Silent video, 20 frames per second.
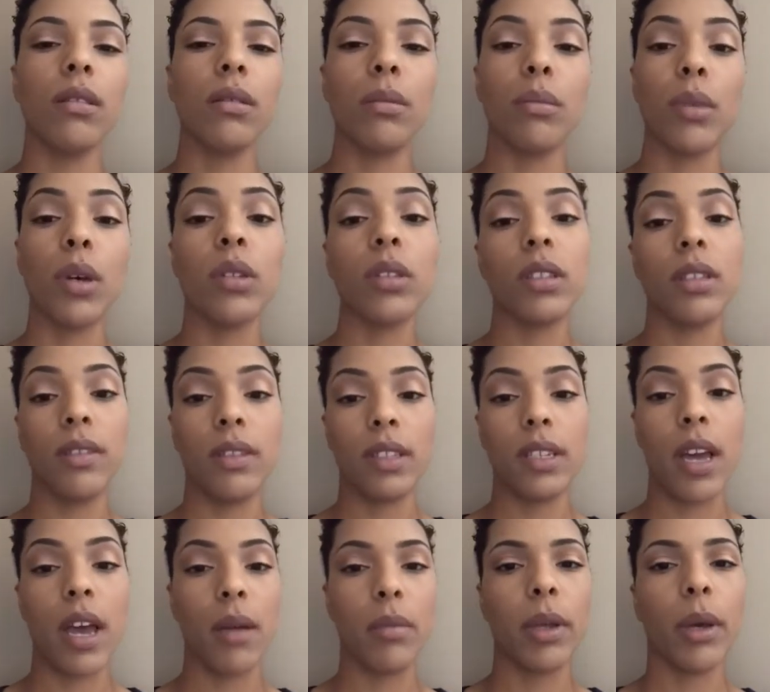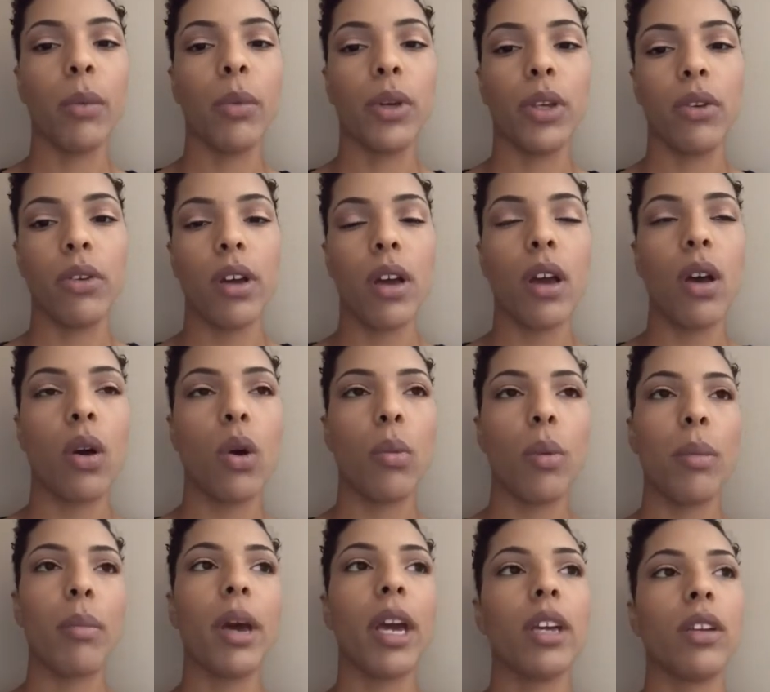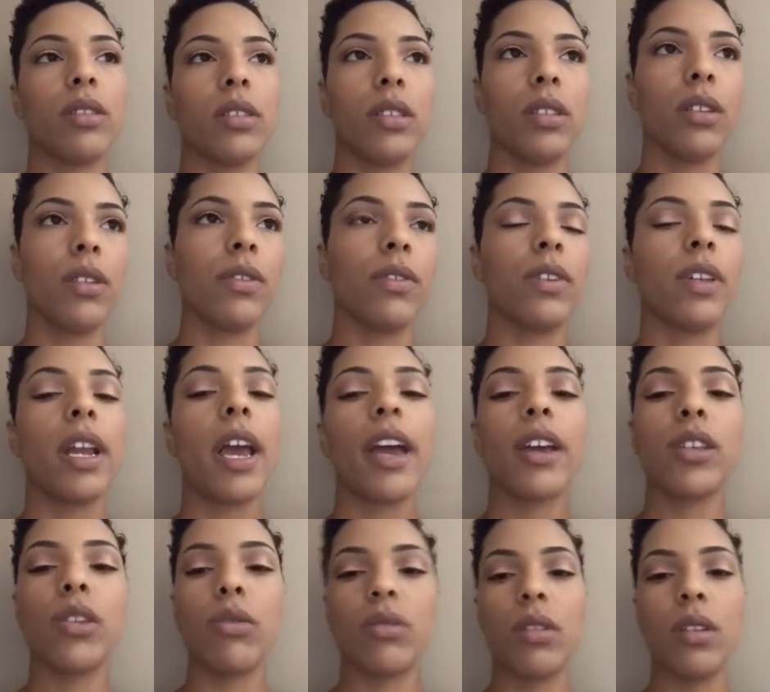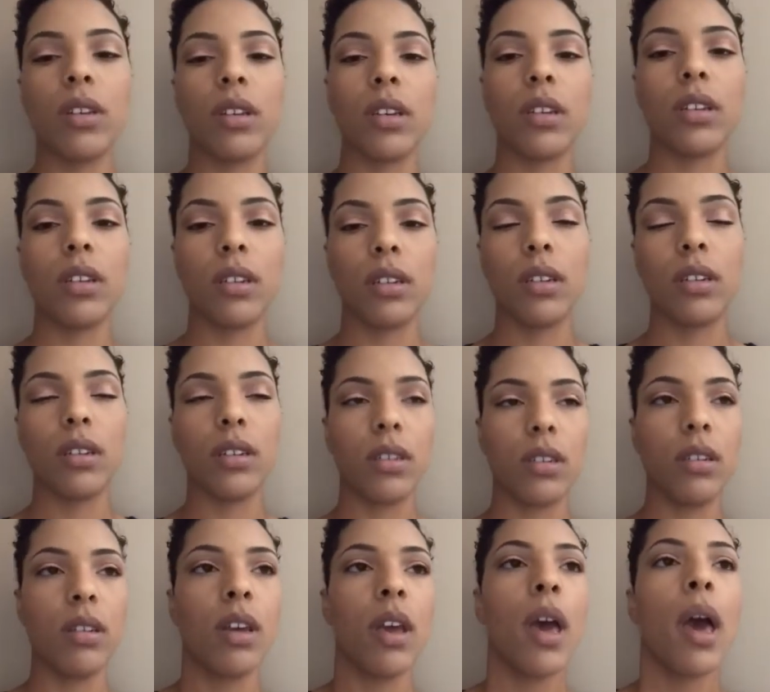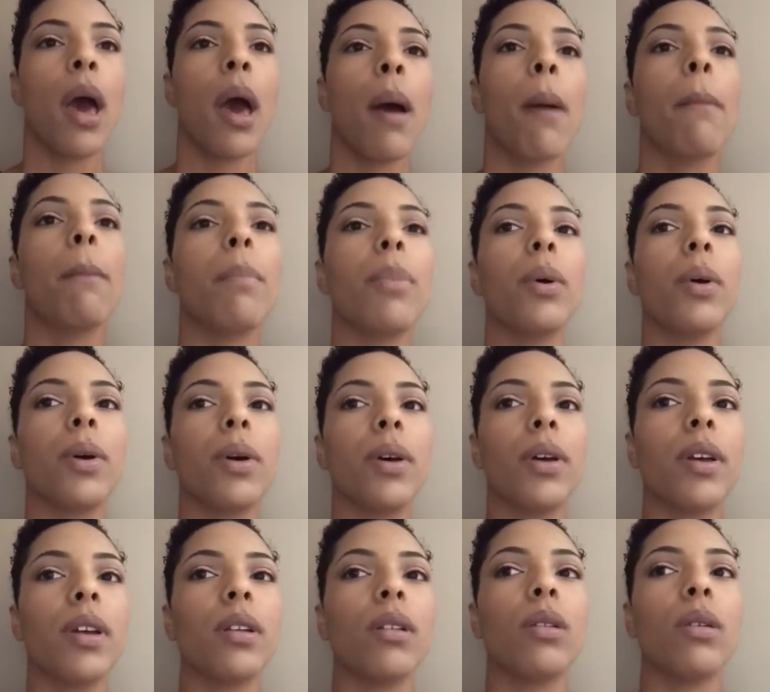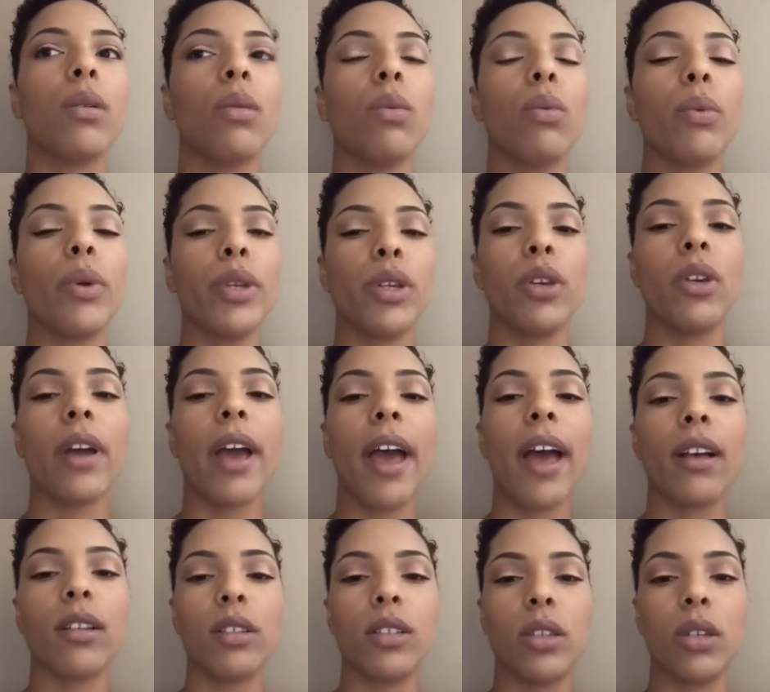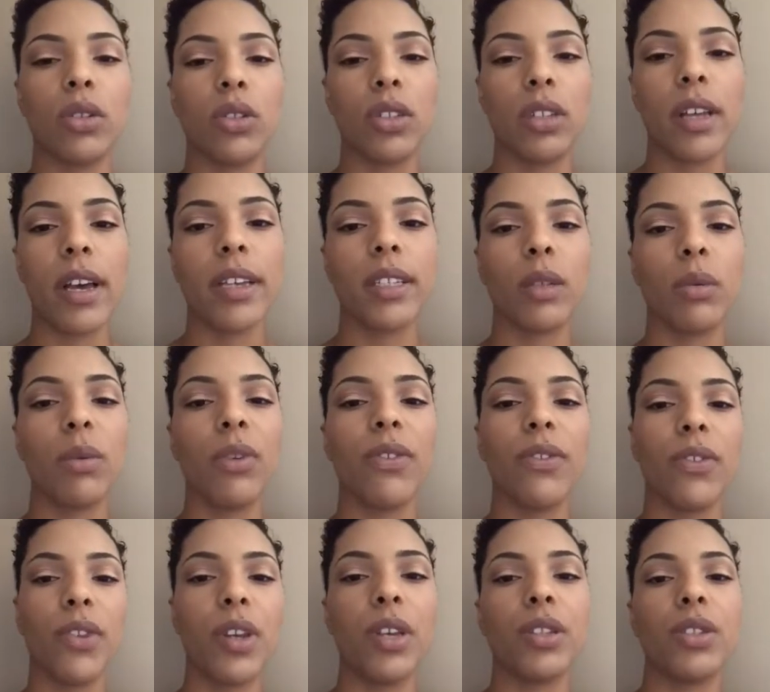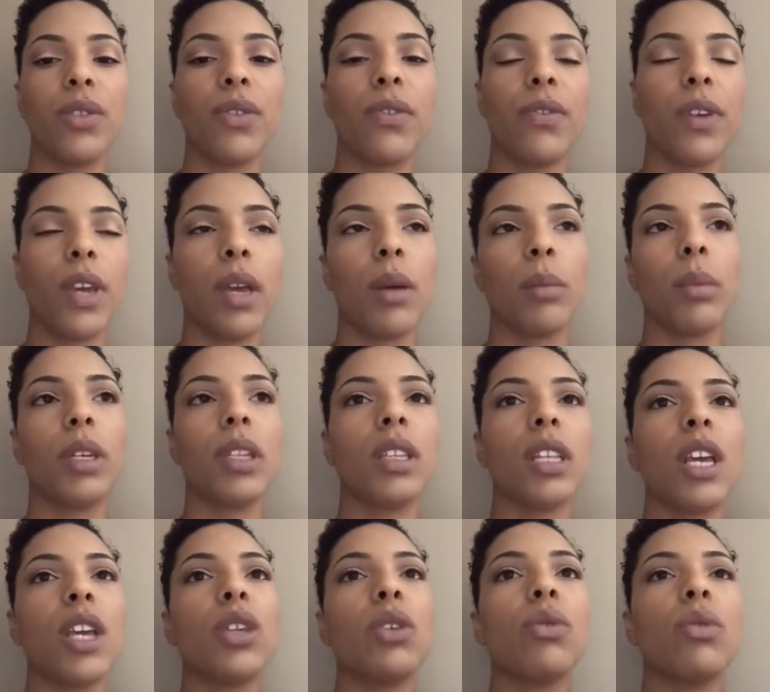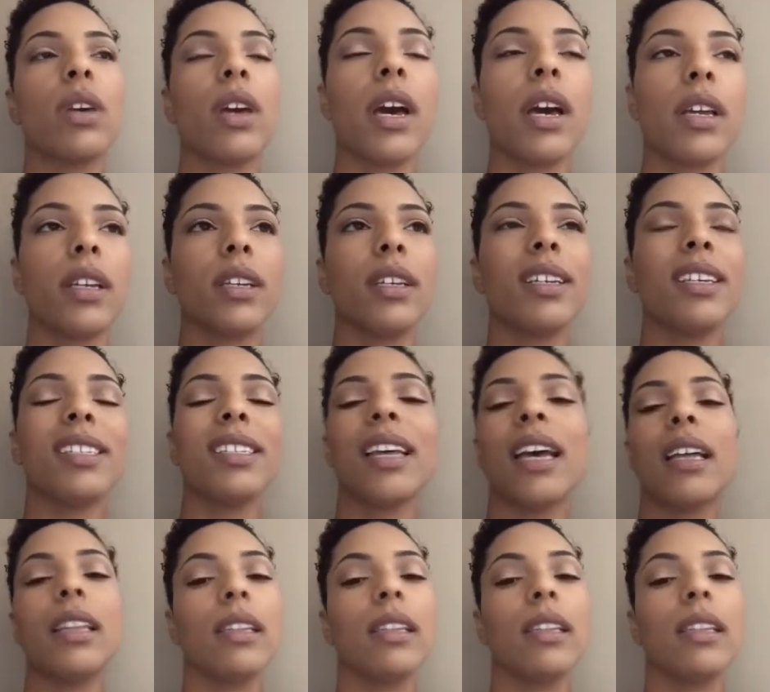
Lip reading: most of the time, like when you're at home and by yourself and how you cook and da. But when you're out socializing with friends or family, then you kind of, it's